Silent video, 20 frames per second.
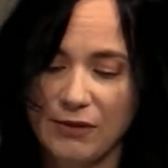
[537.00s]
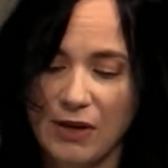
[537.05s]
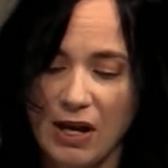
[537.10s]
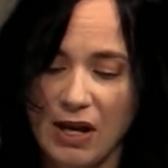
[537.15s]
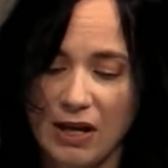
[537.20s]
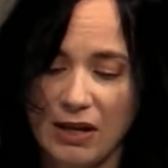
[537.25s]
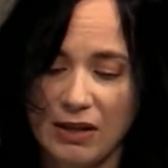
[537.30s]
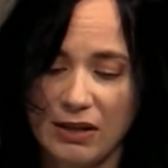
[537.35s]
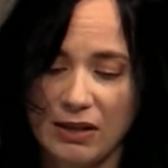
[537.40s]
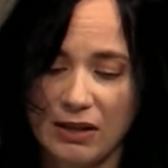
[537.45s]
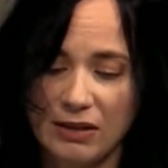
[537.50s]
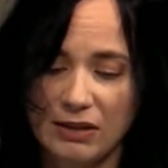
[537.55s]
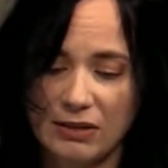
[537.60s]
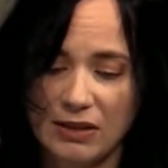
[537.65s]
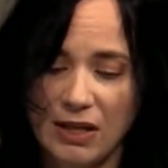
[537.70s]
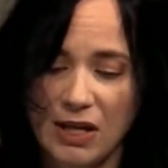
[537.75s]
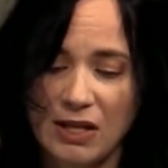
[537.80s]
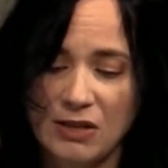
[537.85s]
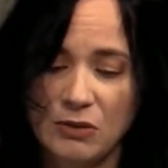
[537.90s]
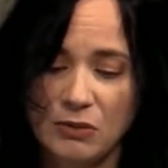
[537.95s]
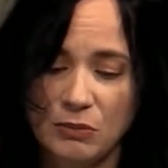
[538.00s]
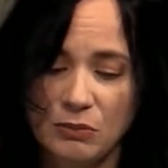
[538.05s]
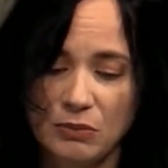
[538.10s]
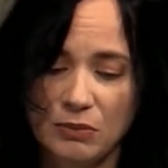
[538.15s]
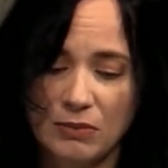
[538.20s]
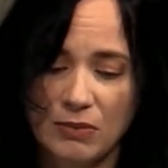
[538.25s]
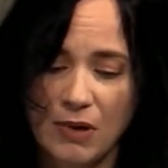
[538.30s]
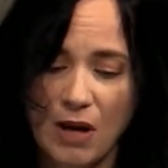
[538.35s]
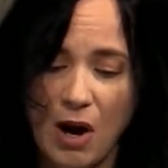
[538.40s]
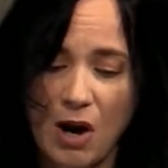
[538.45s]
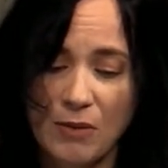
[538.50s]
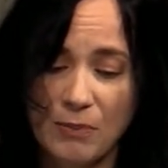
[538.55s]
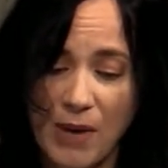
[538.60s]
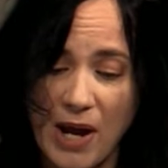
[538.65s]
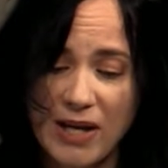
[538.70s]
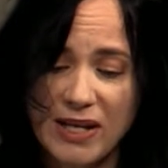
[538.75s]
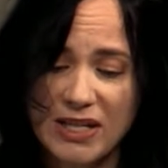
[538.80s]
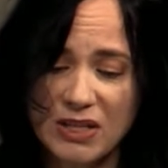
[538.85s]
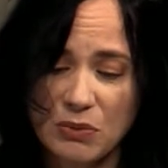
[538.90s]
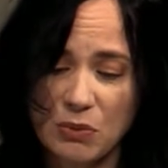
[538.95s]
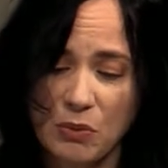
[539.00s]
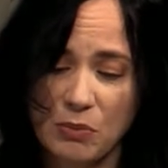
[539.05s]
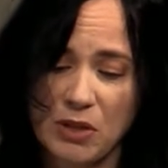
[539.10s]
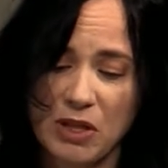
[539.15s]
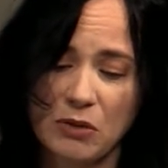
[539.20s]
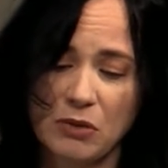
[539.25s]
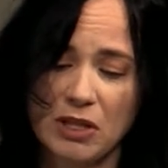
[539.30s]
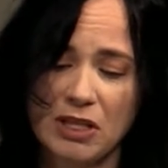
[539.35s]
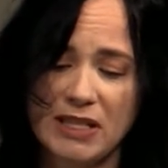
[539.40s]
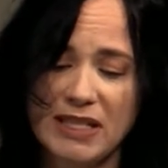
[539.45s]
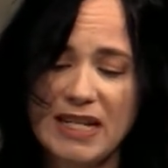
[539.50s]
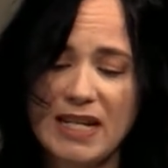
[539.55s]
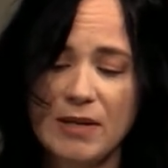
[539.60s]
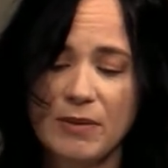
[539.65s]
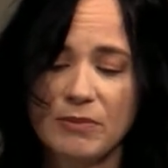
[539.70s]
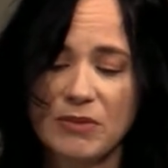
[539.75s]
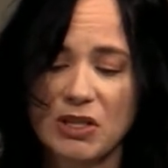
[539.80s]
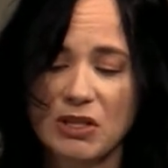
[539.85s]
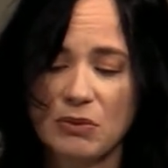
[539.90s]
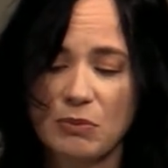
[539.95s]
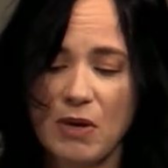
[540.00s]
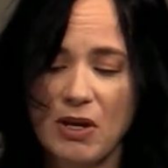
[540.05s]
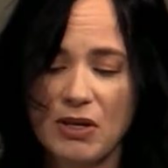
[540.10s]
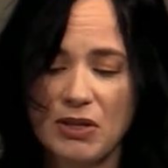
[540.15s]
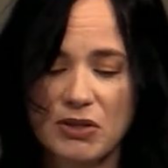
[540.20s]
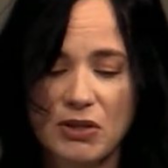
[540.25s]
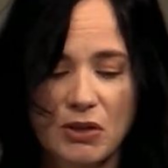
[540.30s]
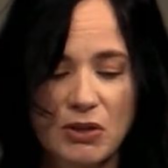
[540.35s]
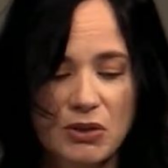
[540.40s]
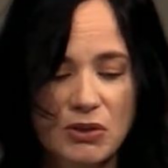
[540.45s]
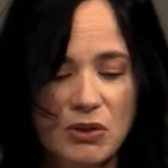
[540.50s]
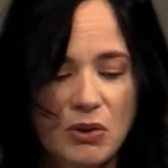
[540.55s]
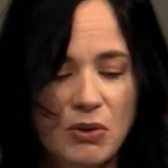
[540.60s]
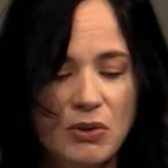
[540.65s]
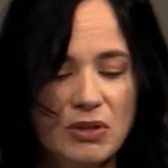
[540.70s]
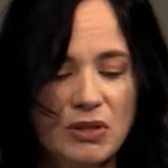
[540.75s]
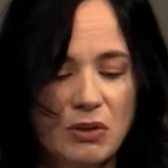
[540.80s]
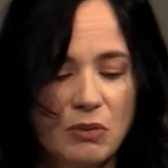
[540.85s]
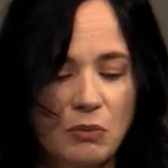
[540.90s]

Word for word: Uh, and our bodies will be redeemed as well as our souls,